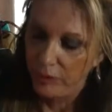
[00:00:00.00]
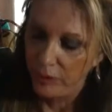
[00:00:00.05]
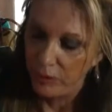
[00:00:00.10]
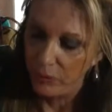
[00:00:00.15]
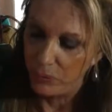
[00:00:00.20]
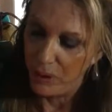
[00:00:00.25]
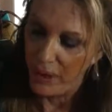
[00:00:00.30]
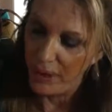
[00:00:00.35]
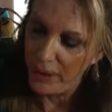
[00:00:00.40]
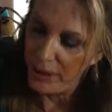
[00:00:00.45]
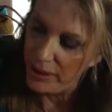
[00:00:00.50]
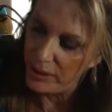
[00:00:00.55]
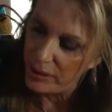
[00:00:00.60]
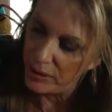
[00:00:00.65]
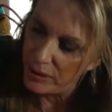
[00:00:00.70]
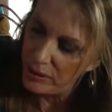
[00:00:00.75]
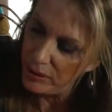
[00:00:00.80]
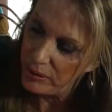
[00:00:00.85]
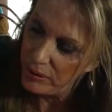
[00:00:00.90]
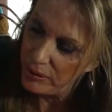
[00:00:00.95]
right
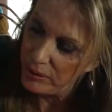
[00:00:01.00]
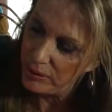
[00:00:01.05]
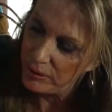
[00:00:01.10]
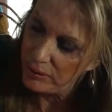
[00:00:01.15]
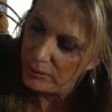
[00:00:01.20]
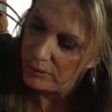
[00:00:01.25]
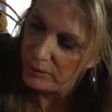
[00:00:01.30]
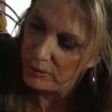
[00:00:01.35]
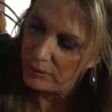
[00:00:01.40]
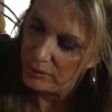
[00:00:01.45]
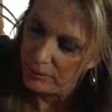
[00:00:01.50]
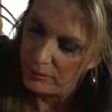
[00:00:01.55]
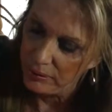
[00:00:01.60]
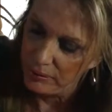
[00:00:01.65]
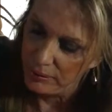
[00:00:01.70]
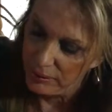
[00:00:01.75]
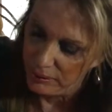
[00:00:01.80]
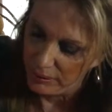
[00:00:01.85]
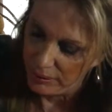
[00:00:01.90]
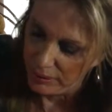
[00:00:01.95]
here
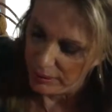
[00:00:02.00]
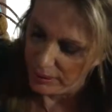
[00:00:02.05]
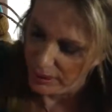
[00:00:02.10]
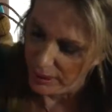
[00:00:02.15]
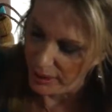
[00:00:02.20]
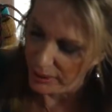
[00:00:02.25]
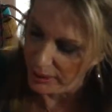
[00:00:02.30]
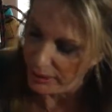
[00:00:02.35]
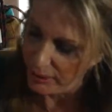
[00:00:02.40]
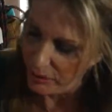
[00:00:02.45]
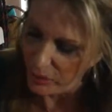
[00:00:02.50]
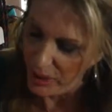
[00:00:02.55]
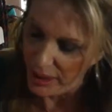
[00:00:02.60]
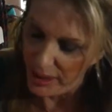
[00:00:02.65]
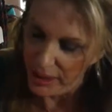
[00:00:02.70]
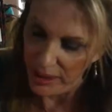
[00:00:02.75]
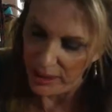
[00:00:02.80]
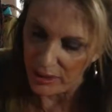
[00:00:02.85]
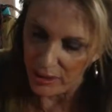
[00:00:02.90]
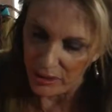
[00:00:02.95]
and then right
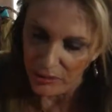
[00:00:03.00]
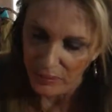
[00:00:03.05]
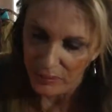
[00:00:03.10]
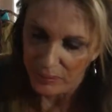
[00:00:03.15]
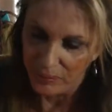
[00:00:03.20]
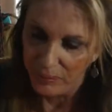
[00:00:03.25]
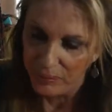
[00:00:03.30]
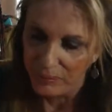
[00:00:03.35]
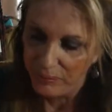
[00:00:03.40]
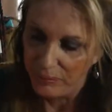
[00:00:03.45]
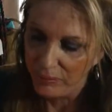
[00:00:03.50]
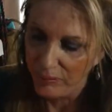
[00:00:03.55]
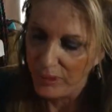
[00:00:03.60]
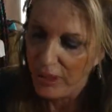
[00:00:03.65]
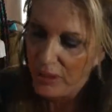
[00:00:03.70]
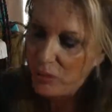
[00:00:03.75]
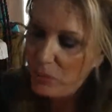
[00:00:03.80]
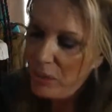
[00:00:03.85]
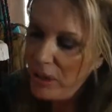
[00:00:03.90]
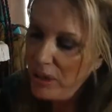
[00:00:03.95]
here.
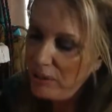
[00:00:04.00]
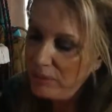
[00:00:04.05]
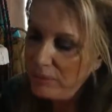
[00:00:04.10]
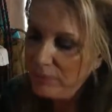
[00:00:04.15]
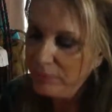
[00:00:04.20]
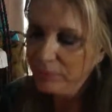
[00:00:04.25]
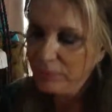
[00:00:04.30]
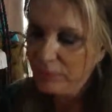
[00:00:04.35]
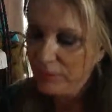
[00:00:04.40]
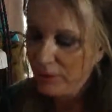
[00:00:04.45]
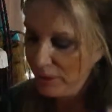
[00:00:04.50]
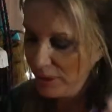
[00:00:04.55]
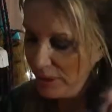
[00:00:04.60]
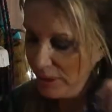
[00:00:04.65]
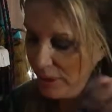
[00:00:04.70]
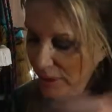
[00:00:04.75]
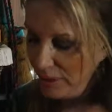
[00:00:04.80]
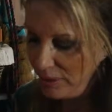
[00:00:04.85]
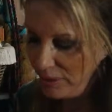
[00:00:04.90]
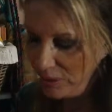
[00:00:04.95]
Guess what?
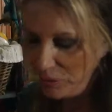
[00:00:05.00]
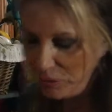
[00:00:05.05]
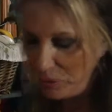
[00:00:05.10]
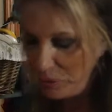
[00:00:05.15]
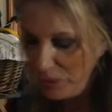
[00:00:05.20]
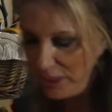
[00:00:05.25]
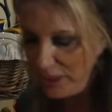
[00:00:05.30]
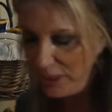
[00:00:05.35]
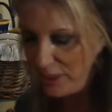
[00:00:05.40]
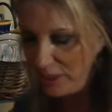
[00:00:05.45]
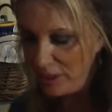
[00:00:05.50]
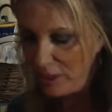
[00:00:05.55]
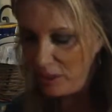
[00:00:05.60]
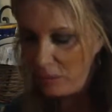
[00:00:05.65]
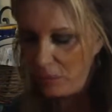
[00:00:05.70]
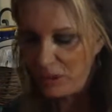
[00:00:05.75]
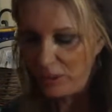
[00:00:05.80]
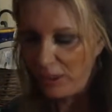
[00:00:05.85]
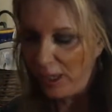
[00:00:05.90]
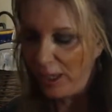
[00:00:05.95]
We are
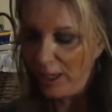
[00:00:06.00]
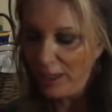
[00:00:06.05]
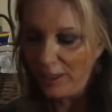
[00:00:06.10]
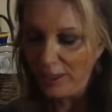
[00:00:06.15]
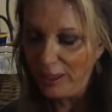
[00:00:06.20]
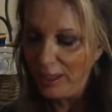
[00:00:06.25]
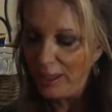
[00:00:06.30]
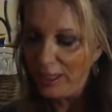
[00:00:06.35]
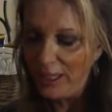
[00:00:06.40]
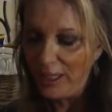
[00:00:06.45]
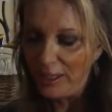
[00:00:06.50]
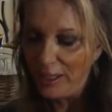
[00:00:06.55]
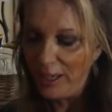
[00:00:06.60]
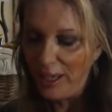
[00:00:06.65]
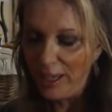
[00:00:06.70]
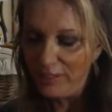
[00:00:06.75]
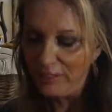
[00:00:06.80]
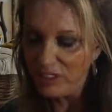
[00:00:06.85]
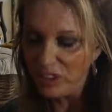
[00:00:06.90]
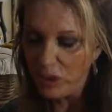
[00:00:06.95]
almost, and again,
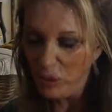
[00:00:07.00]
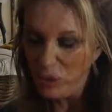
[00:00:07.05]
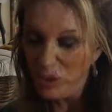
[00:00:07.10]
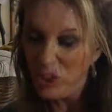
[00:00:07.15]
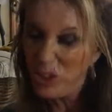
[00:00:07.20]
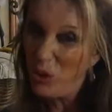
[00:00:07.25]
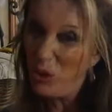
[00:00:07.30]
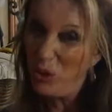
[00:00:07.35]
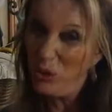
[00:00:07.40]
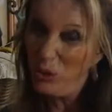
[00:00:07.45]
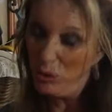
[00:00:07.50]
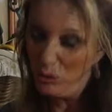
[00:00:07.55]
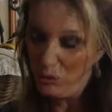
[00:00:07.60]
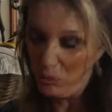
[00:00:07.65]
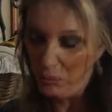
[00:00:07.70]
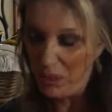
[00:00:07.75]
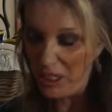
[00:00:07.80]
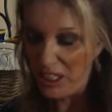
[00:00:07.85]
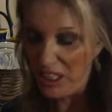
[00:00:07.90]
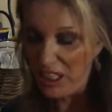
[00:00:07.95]
I've sewed so
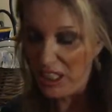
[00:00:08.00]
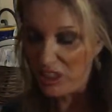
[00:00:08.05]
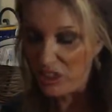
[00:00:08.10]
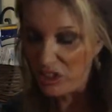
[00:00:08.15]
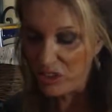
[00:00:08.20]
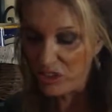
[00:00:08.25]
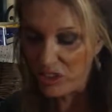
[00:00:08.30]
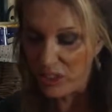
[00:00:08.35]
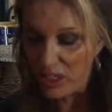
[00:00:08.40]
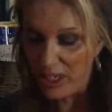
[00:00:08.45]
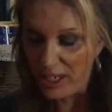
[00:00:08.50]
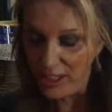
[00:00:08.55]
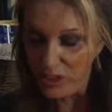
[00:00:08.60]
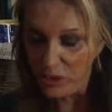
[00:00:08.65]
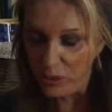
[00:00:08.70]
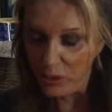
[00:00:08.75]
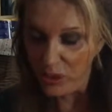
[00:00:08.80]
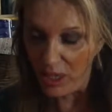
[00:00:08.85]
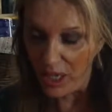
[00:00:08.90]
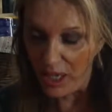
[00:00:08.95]
many years that I
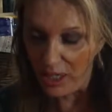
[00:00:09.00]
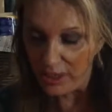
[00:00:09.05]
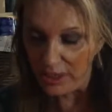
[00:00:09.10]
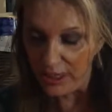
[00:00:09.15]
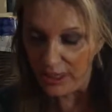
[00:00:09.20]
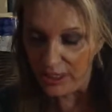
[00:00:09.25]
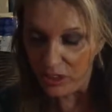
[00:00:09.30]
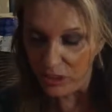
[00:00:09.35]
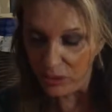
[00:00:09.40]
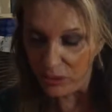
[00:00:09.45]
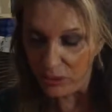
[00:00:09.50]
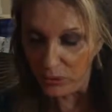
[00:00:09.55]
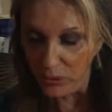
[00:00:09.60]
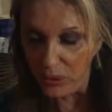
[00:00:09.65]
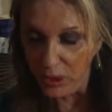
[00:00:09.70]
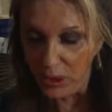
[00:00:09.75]
do not need to,